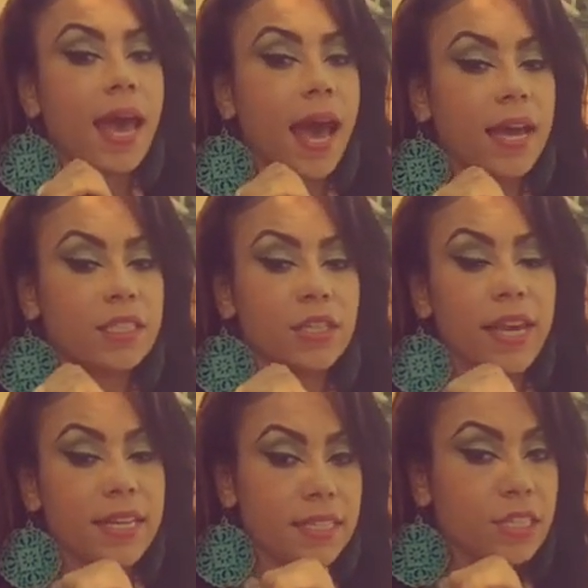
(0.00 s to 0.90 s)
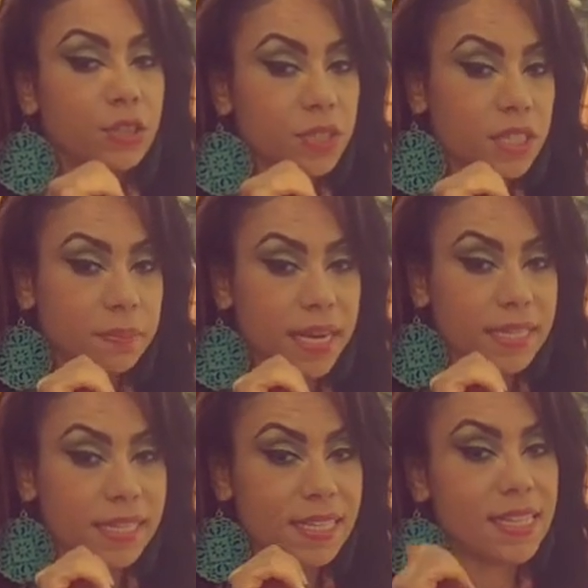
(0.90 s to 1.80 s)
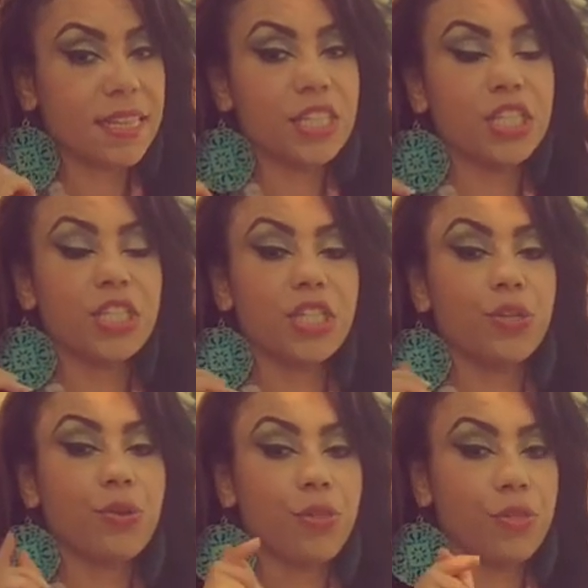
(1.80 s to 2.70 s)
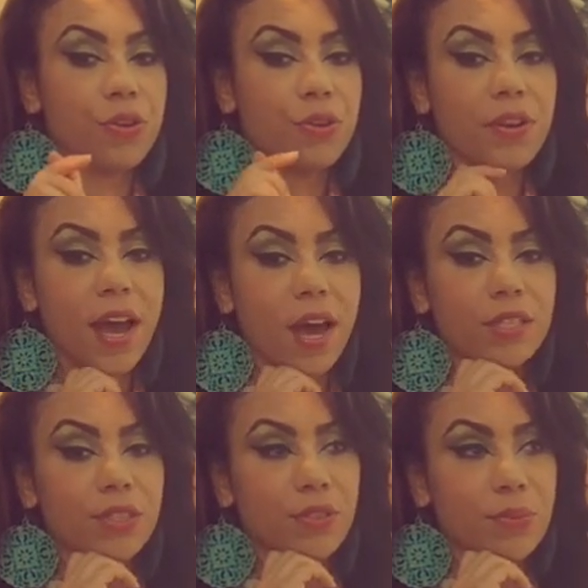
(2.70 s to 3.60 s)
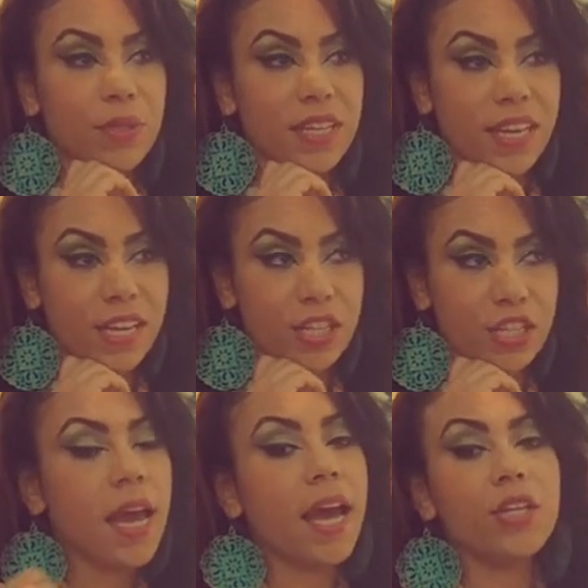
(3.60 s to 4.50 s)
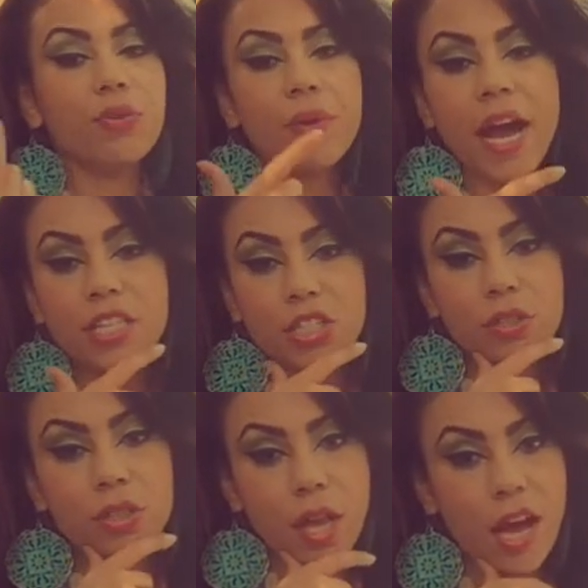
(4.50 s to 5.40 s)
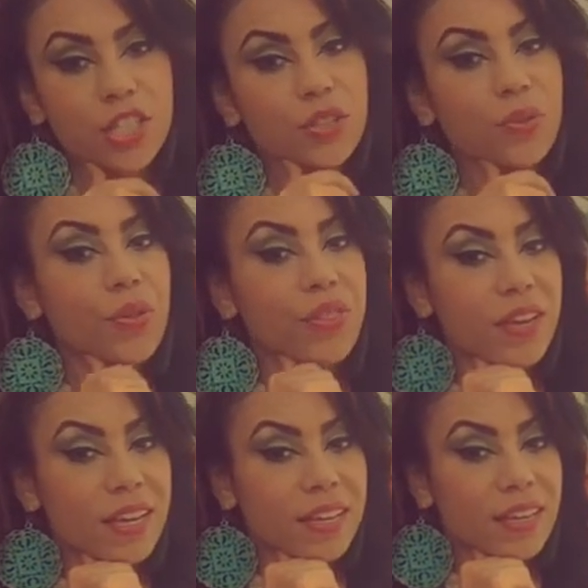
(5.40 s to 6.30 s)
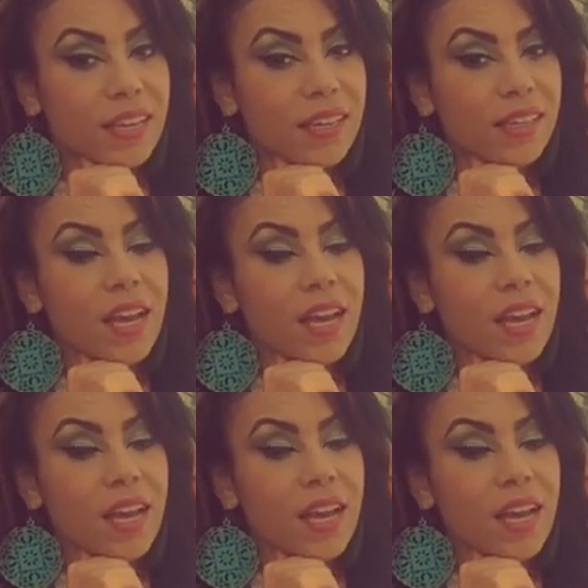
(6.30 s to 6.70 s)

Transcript: at 18 degrees Pisces, and this is in your third house of communication and your rational, logical thinking.